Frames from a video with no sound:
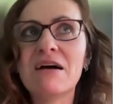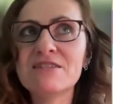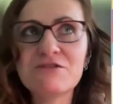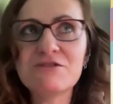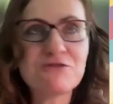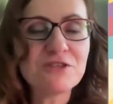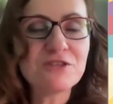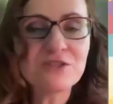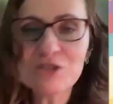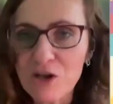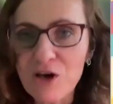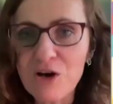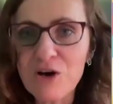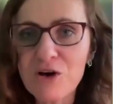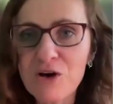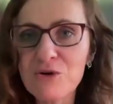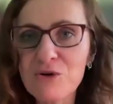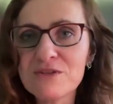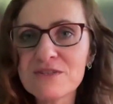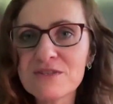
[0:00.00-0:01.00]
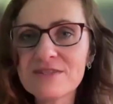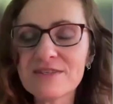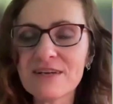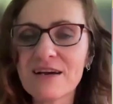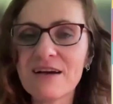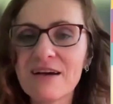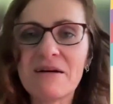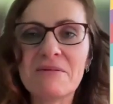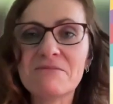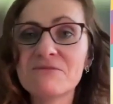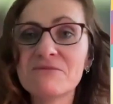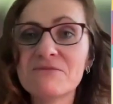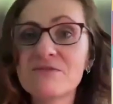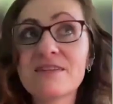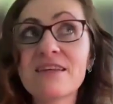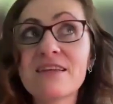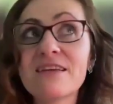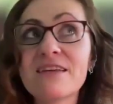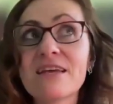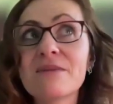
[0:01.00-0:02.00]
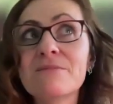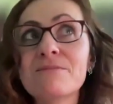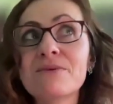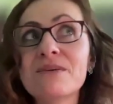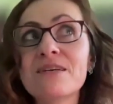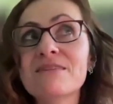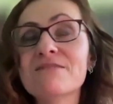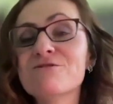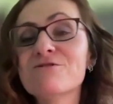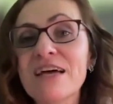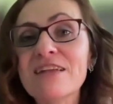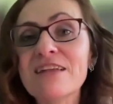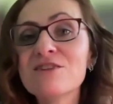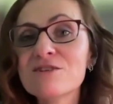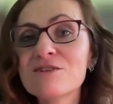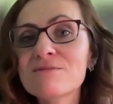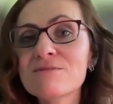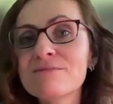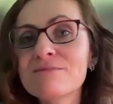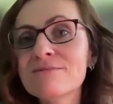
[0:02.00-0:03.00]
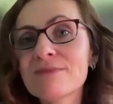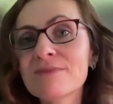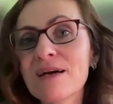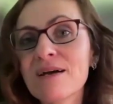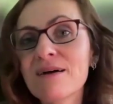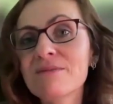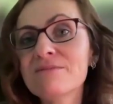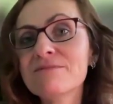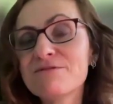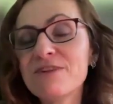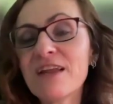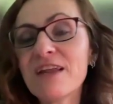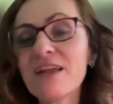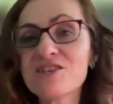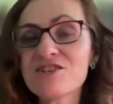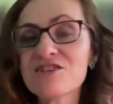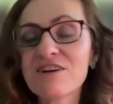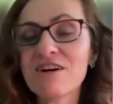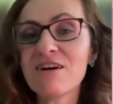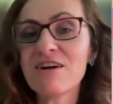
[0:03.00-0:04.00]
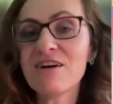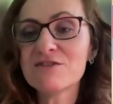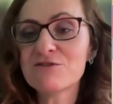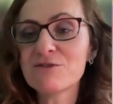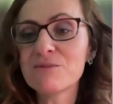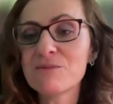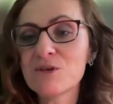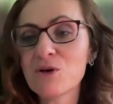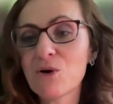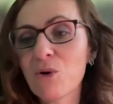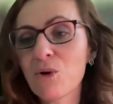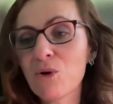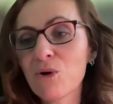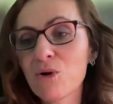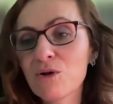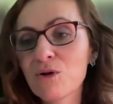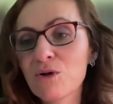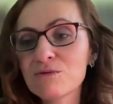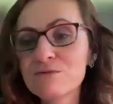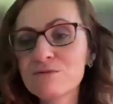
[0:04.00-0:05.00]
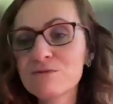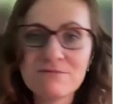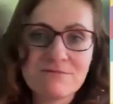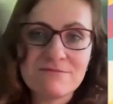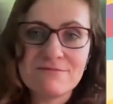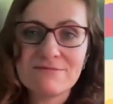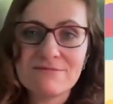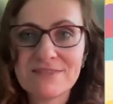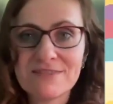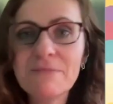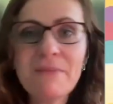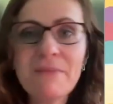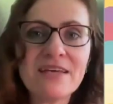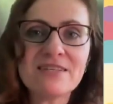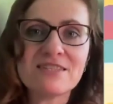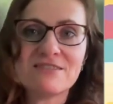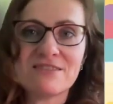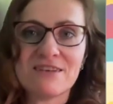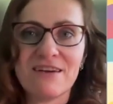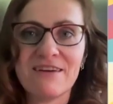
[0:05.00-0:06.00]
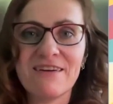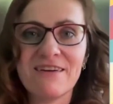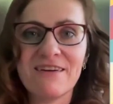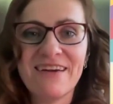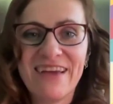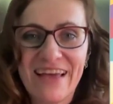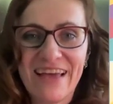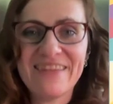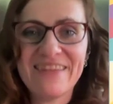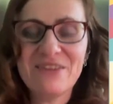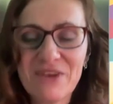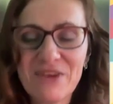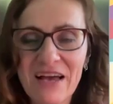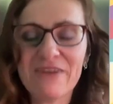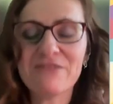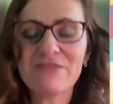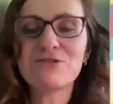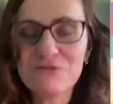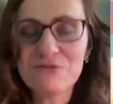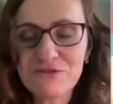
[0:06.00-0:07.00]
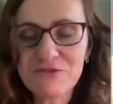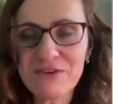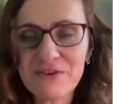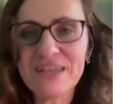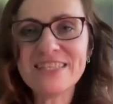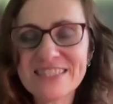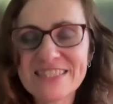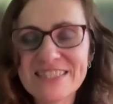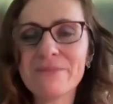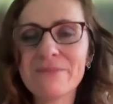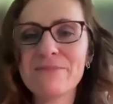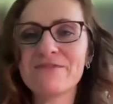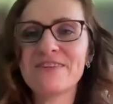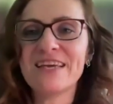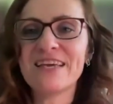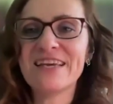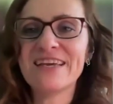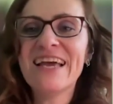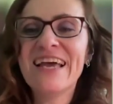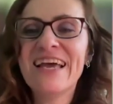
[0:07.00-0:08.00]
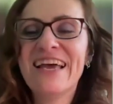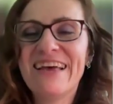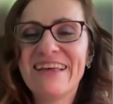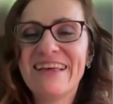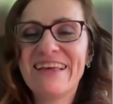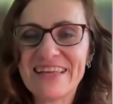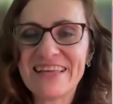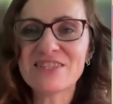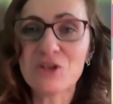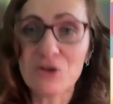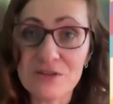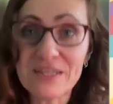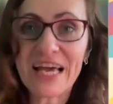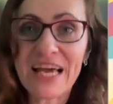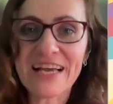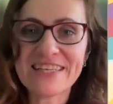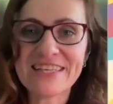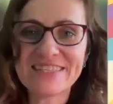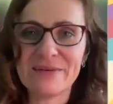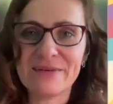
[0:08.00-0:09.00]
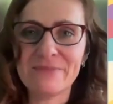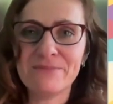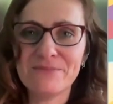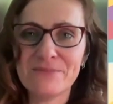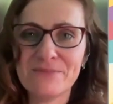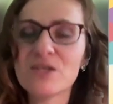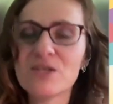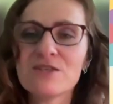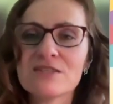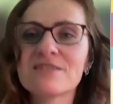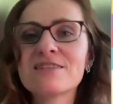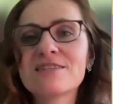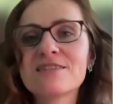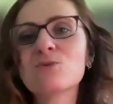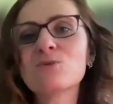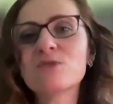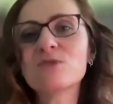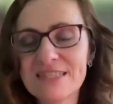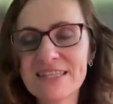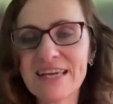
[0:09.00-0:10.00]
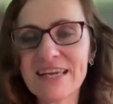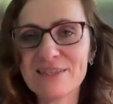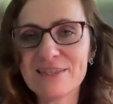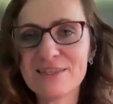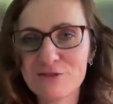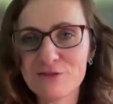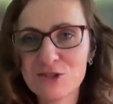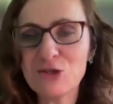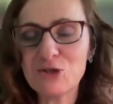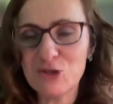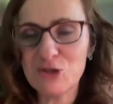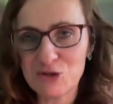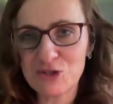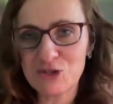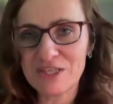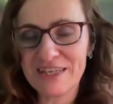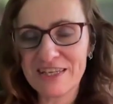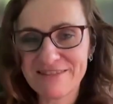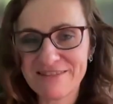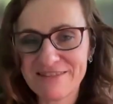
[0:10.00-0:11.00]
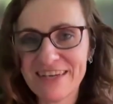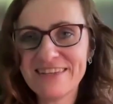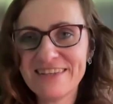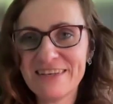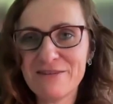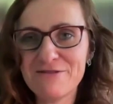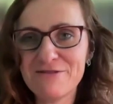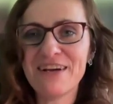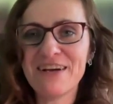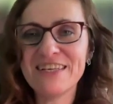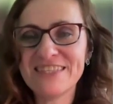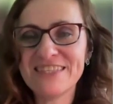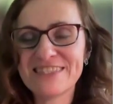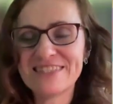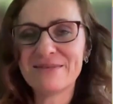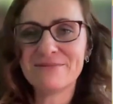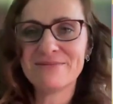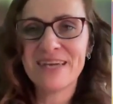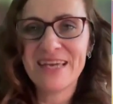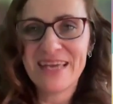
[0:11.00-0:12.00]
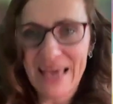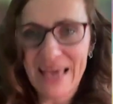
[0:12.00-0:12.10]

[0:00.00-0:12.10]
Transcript: different clothes. They can be random flashcards from the whole semester. And you have to find something that connects them, because this is what detectives do usually, right? They find some